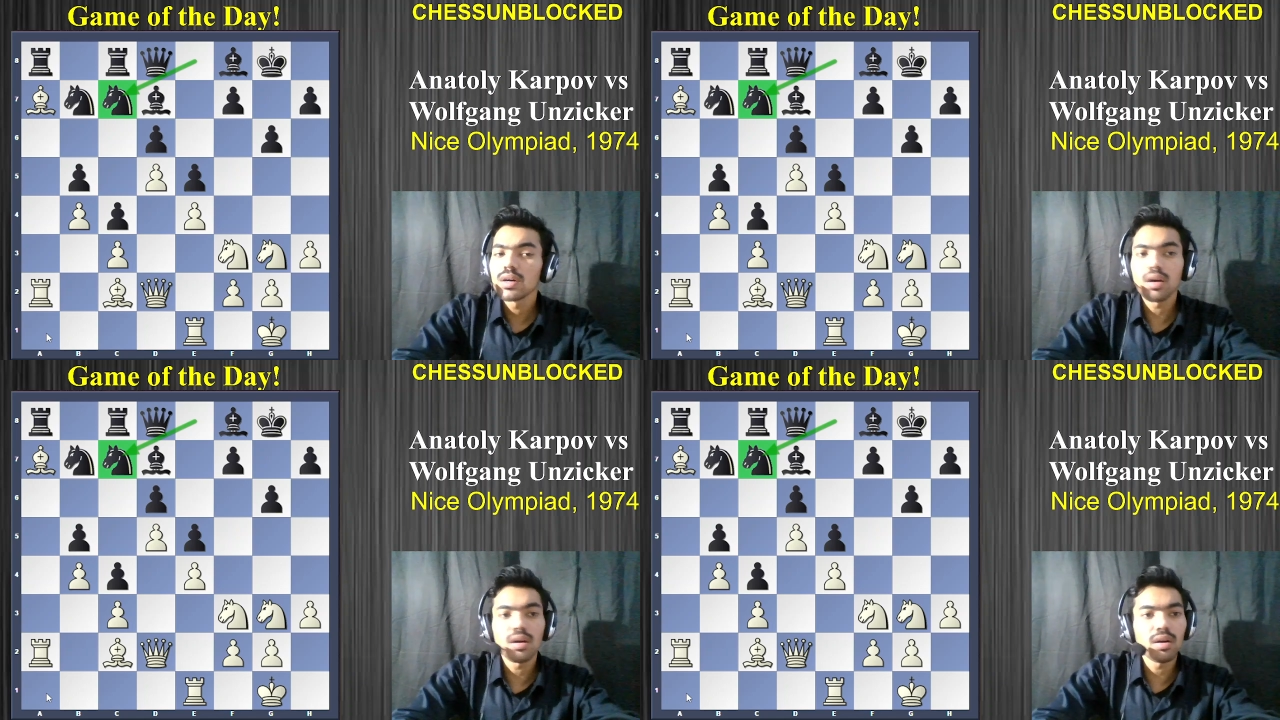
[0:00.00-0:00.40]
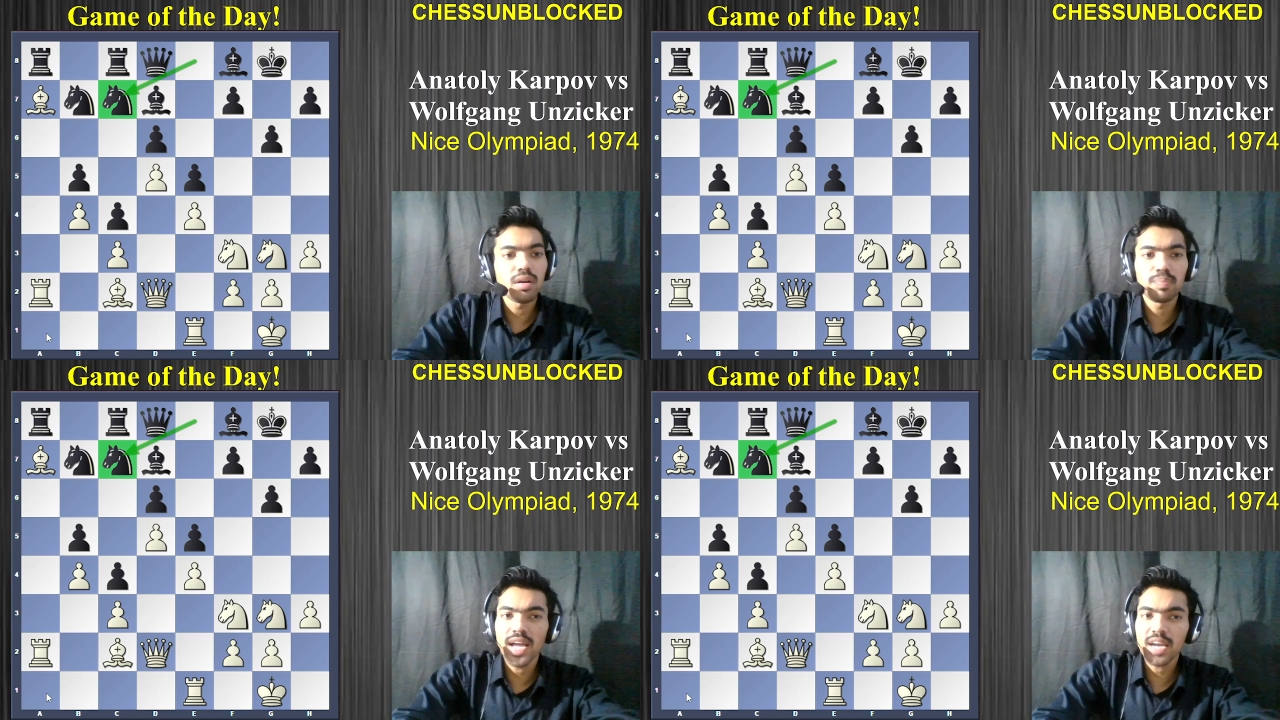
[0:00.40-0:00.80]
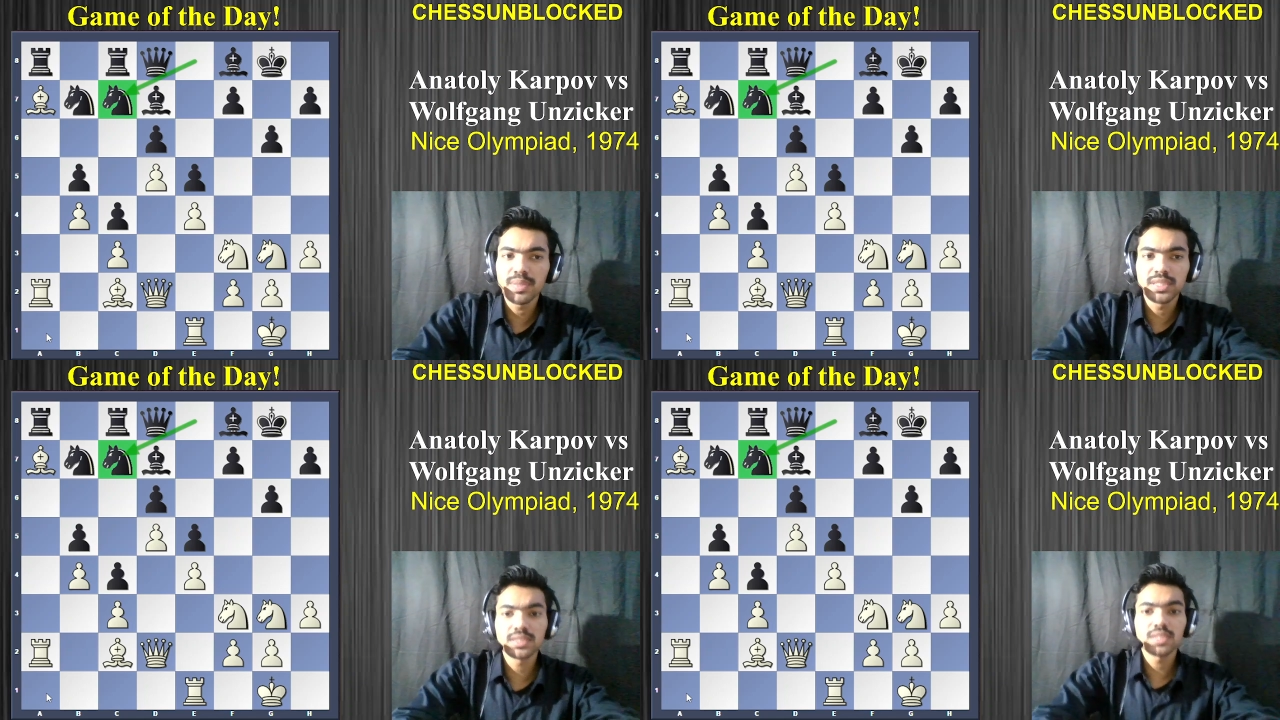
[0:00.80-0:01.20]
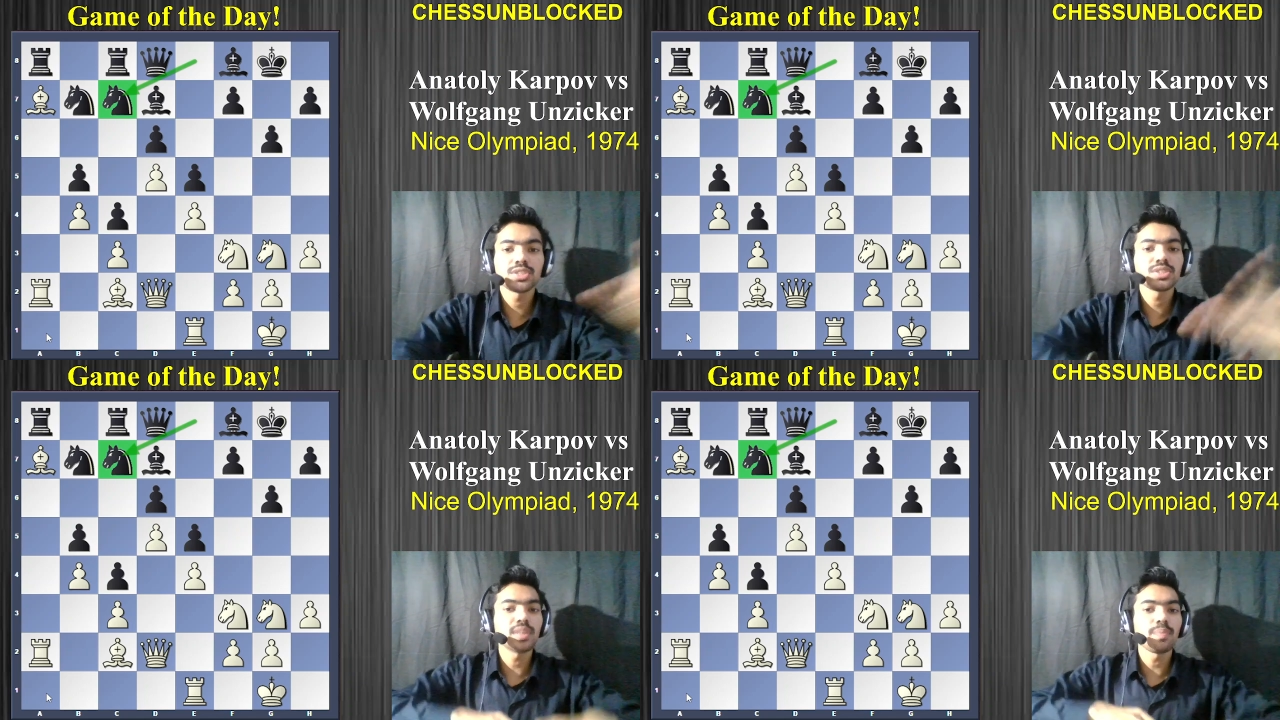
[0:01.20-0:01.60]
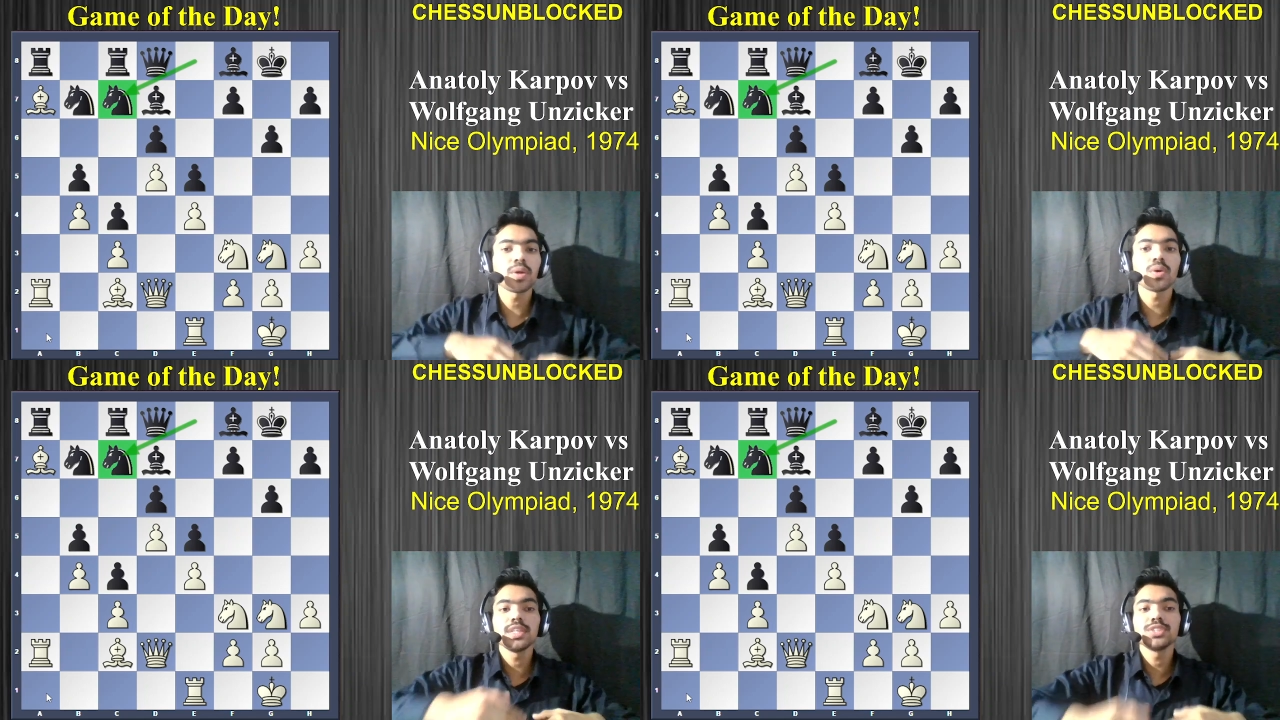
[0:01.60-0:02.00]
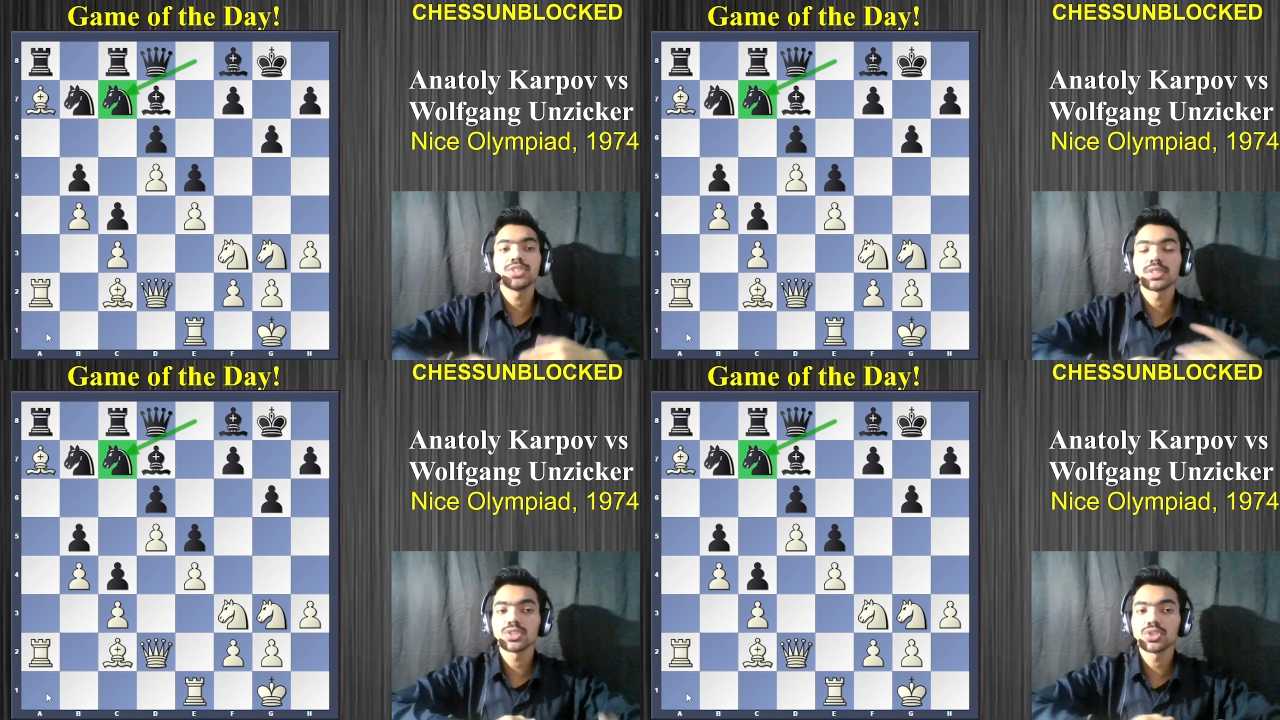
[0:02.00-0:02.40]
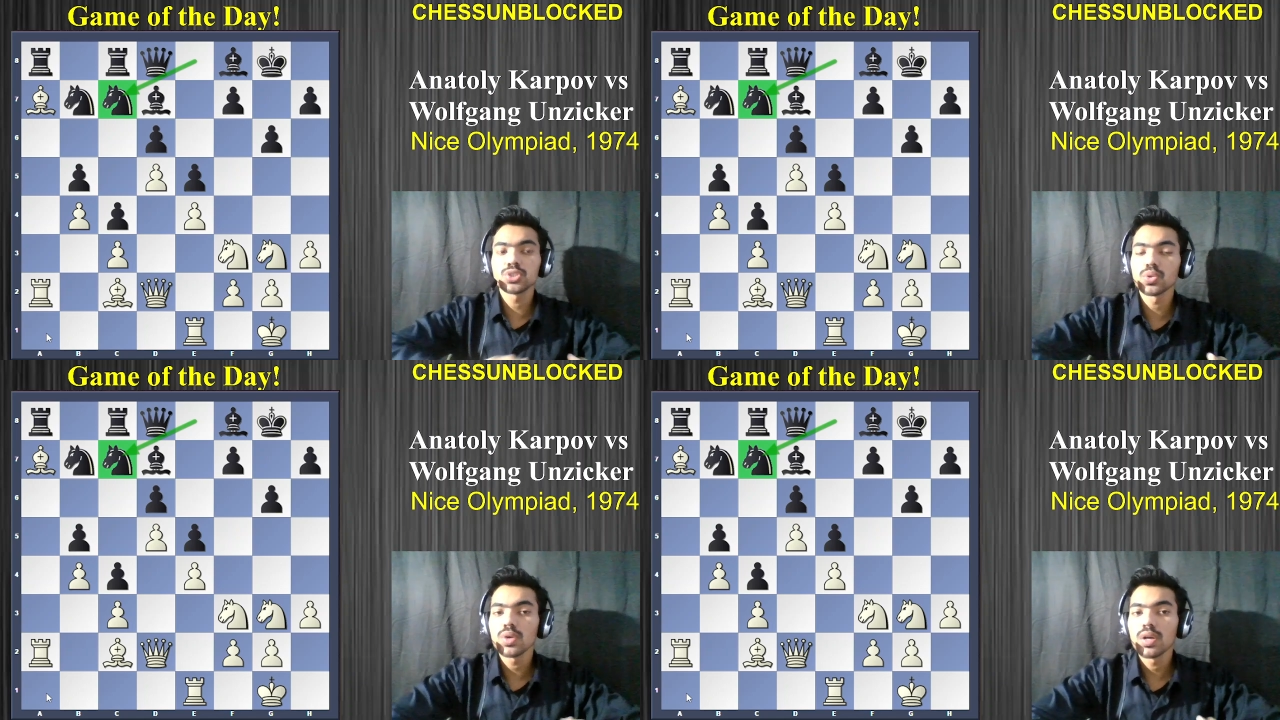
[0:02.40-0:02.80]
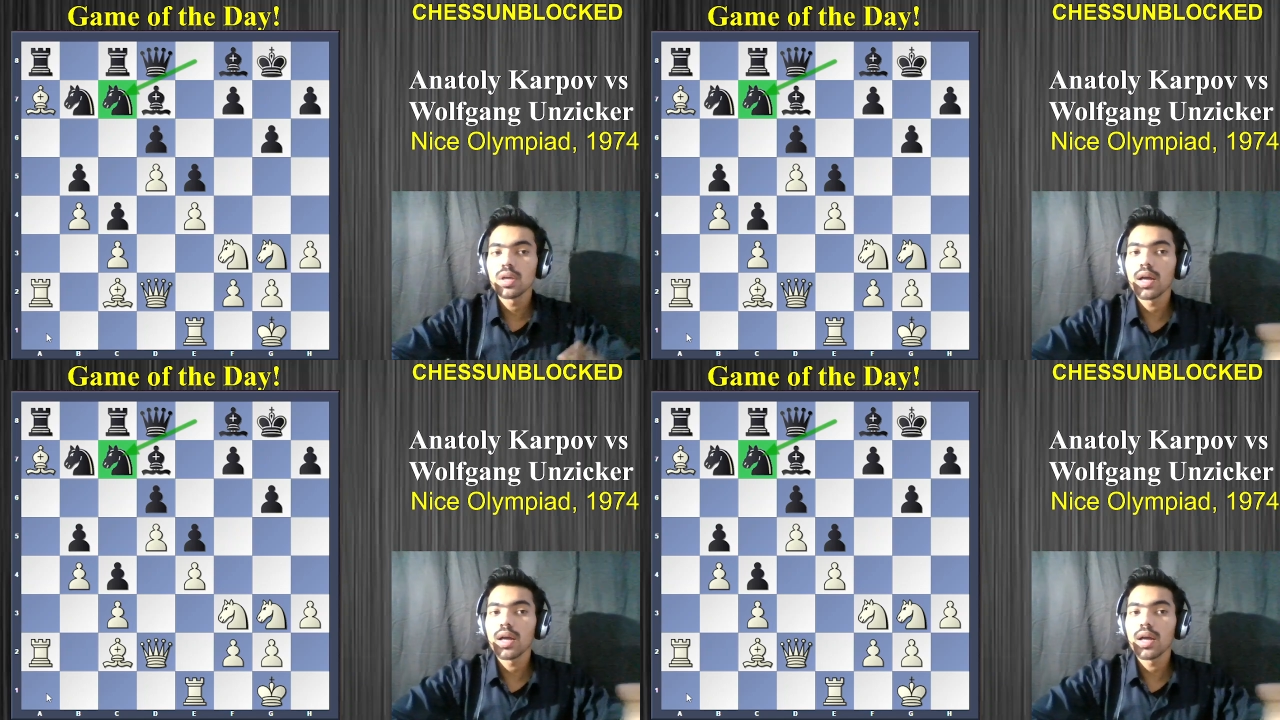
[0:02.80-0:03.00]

Black pieces are just stepping on each other's toe,